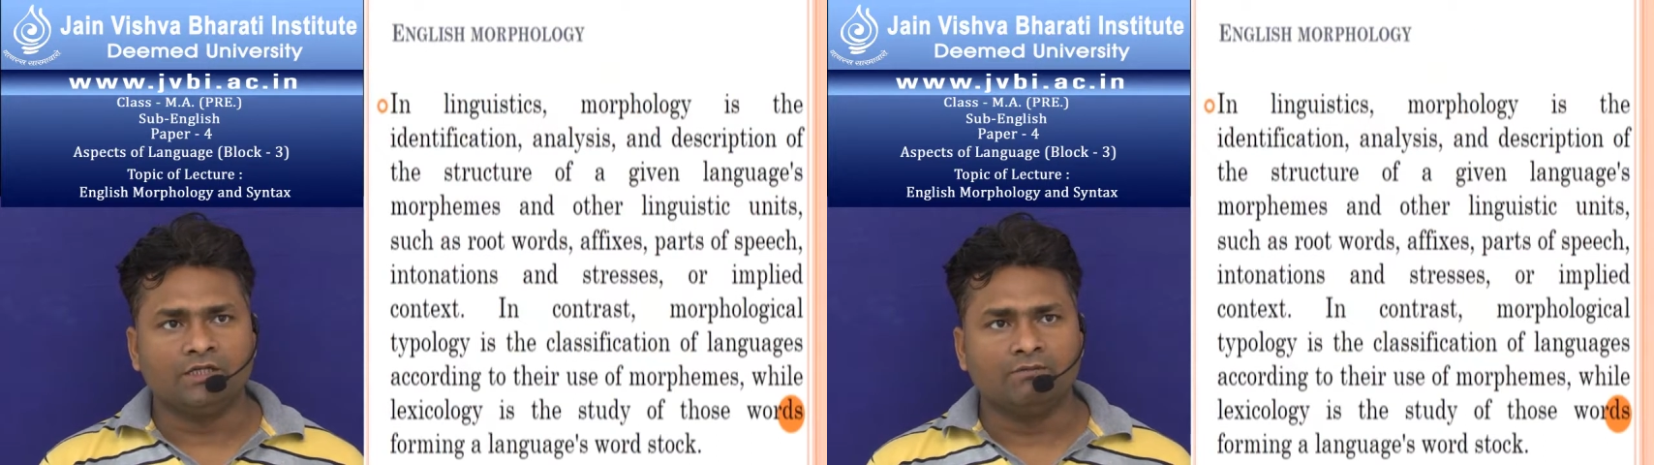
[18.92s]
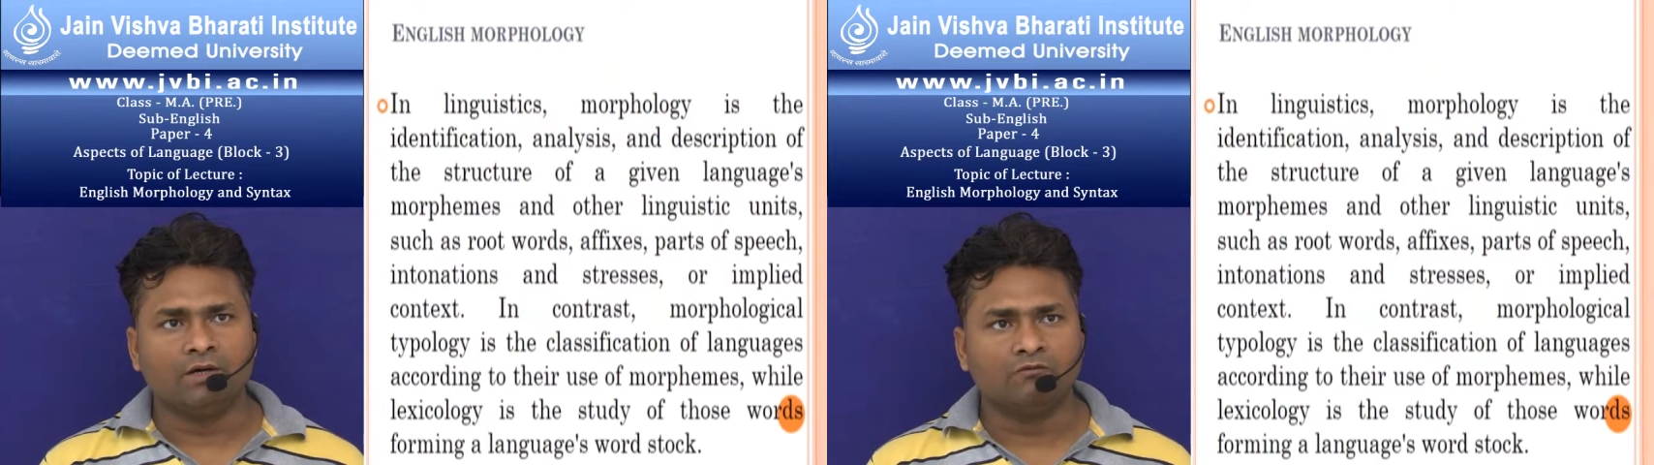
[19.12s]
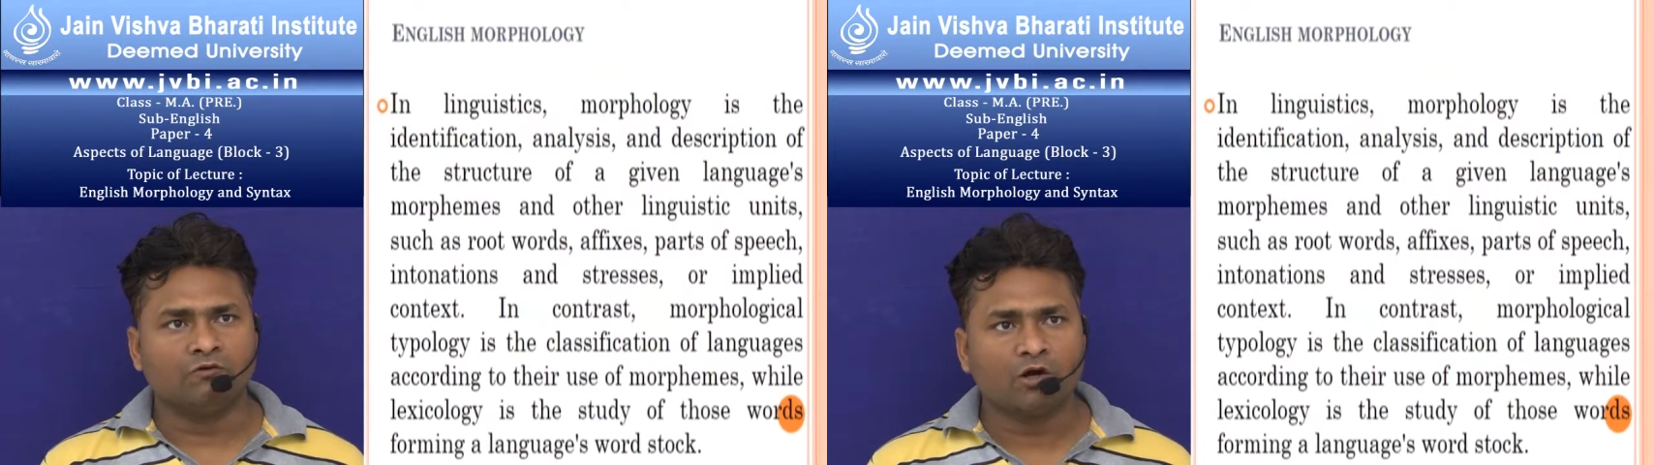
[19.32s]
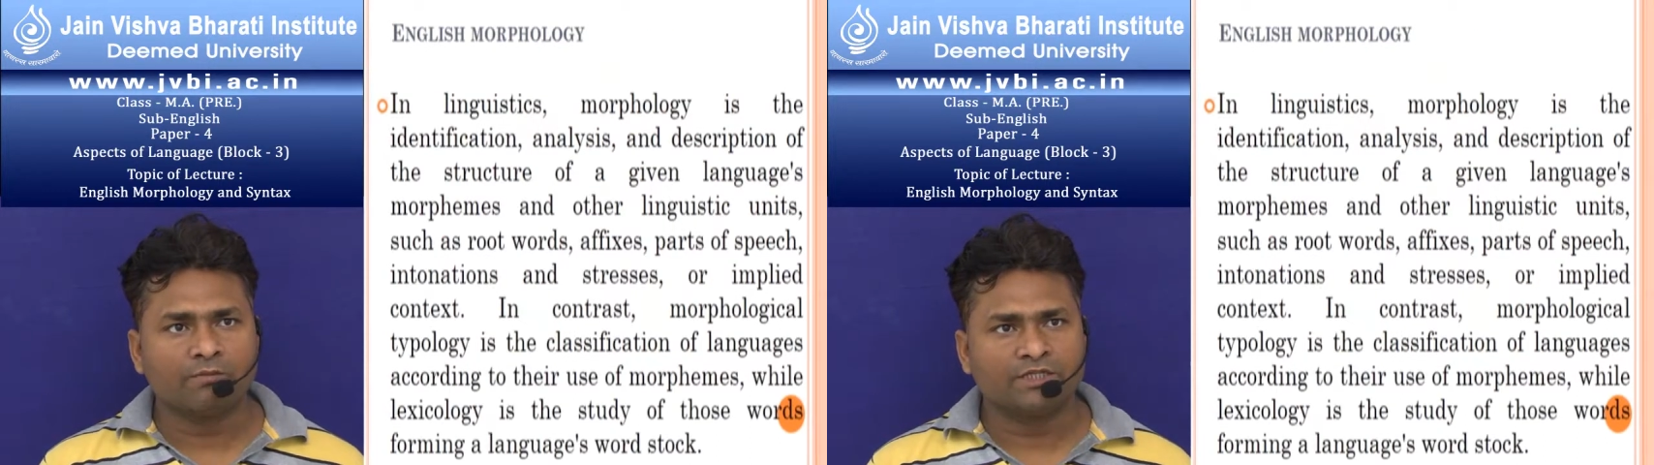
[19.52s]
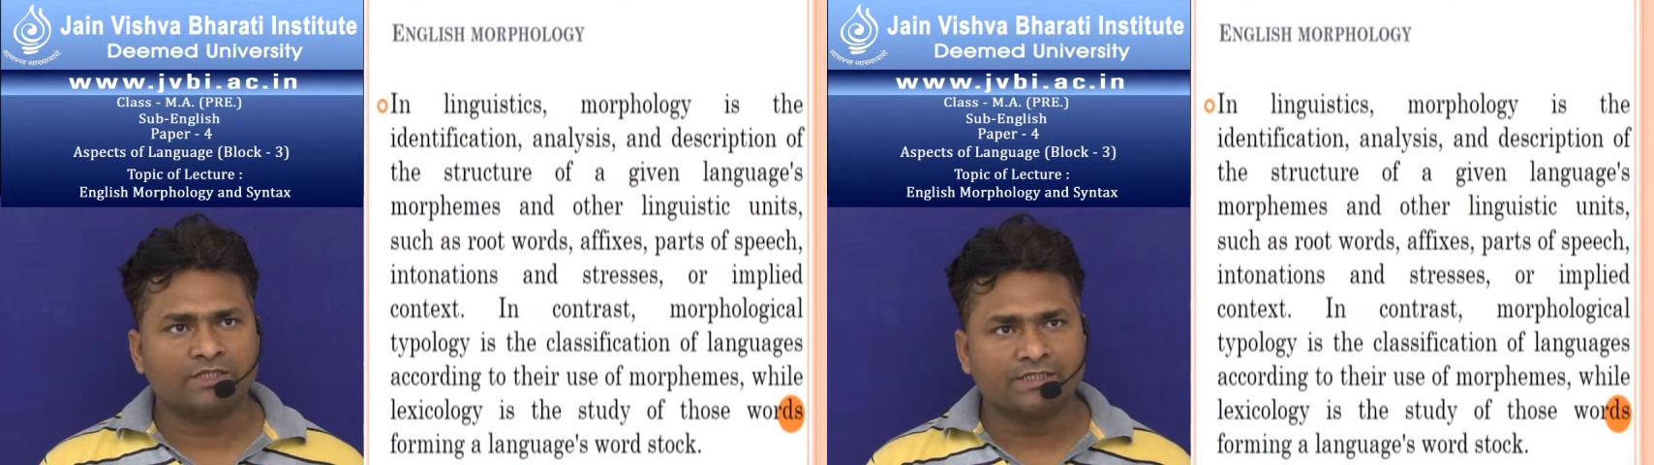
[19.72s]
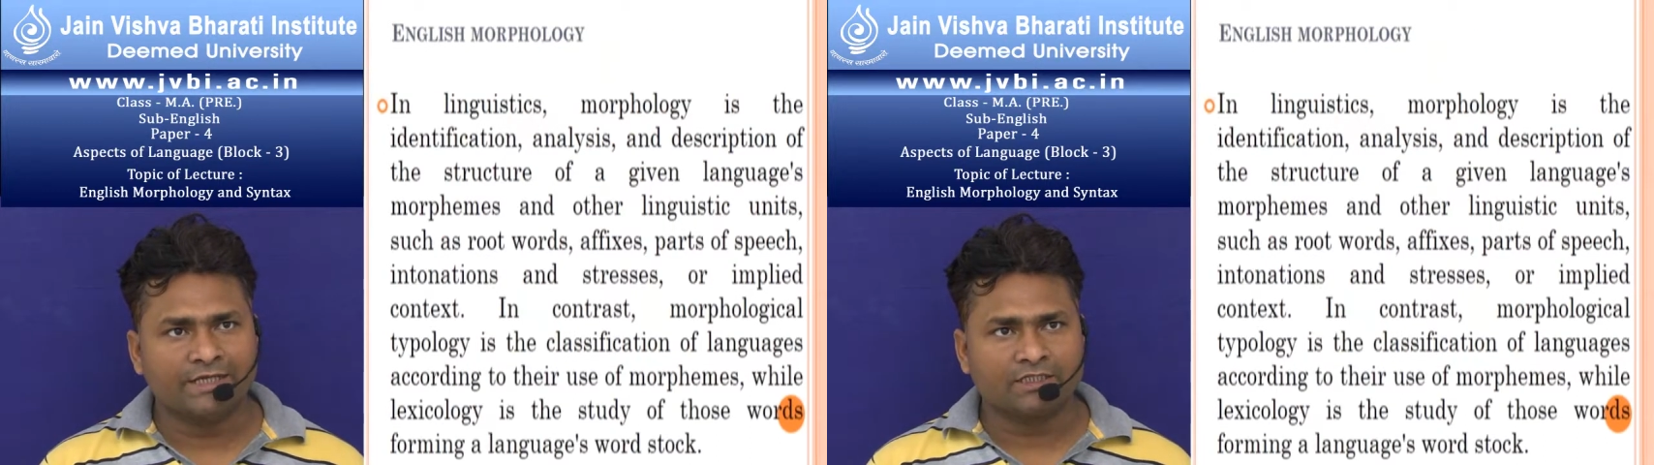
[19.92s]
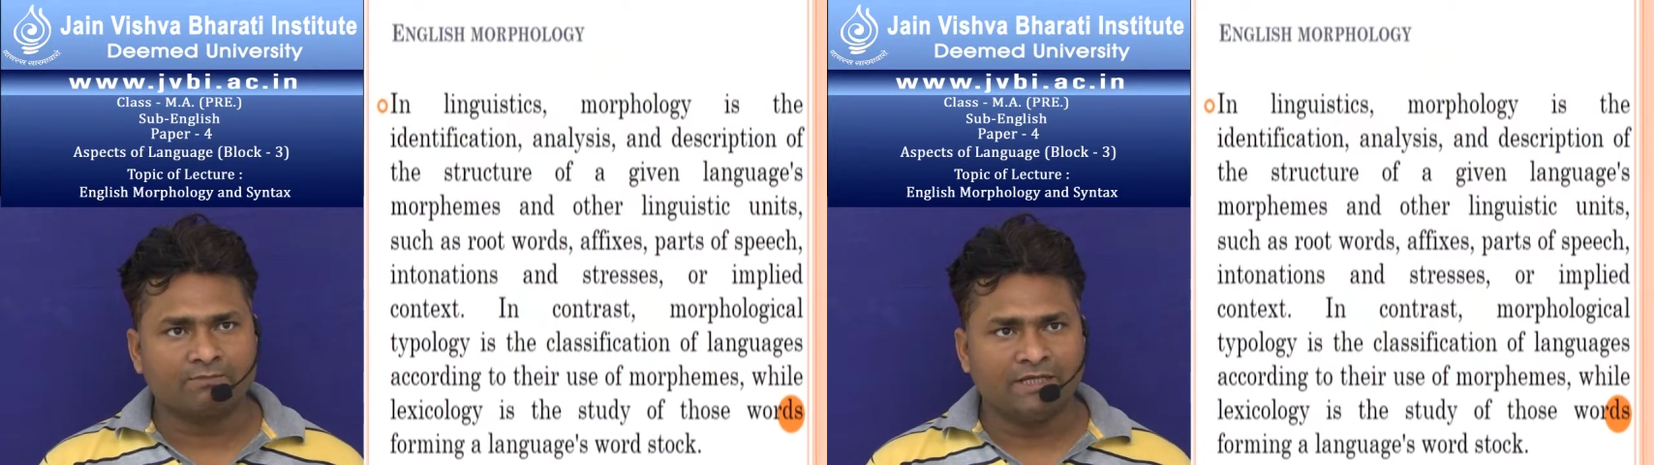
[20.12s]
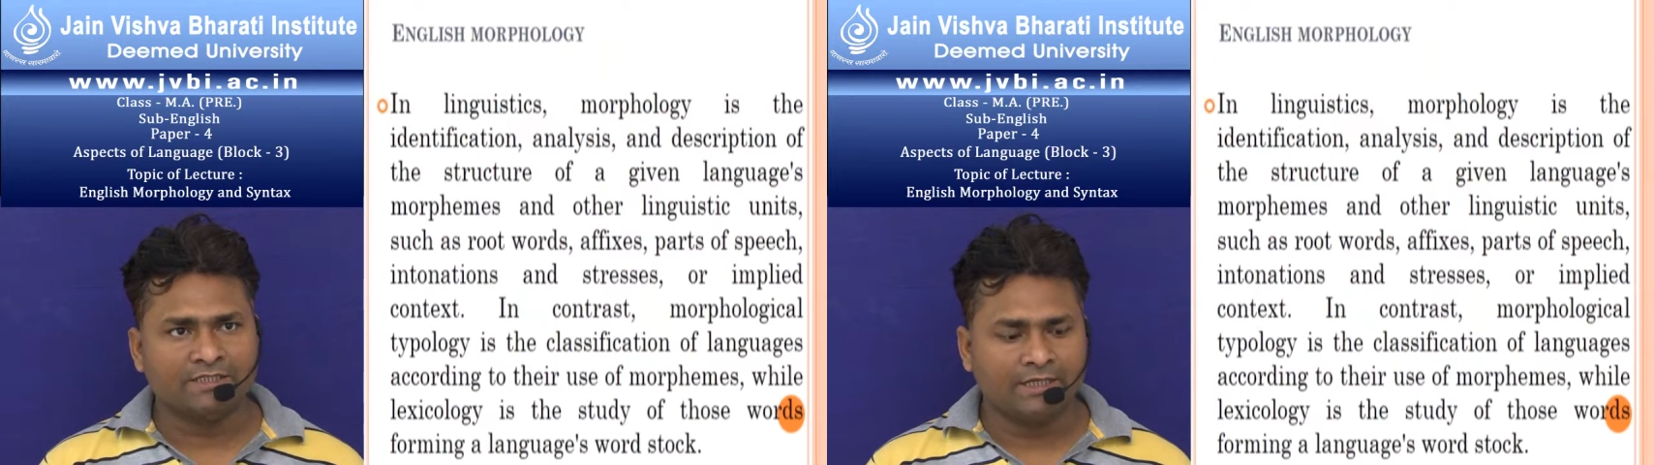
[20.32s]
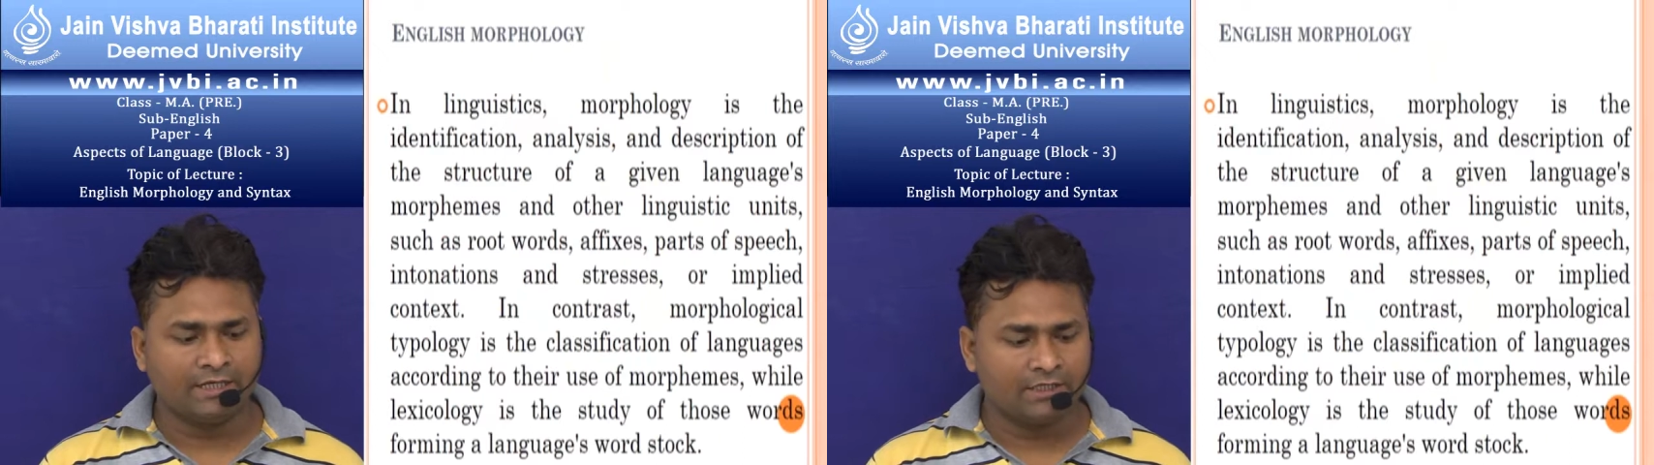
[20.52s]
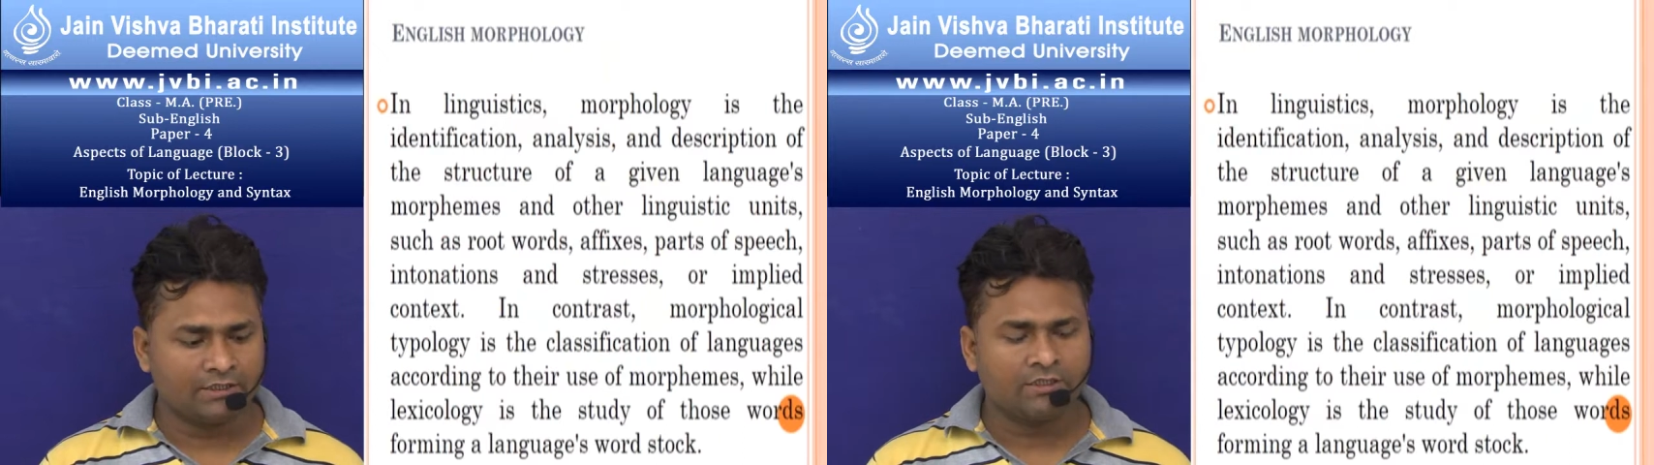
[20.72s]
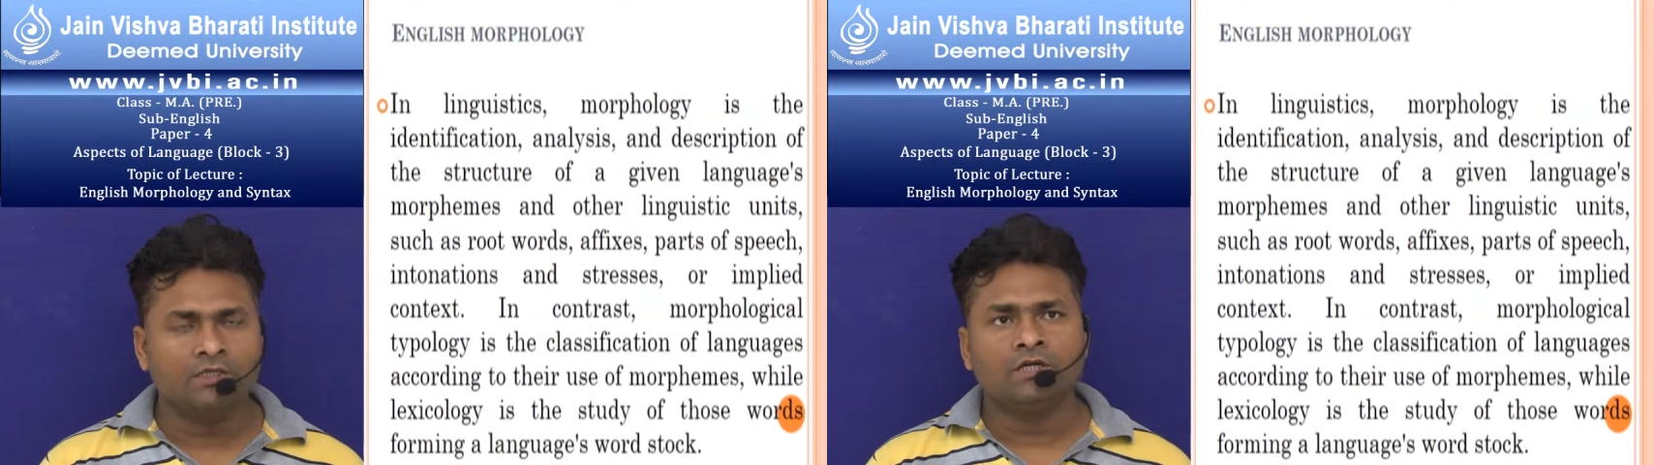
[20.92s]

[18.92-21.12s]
word formation takes place in English.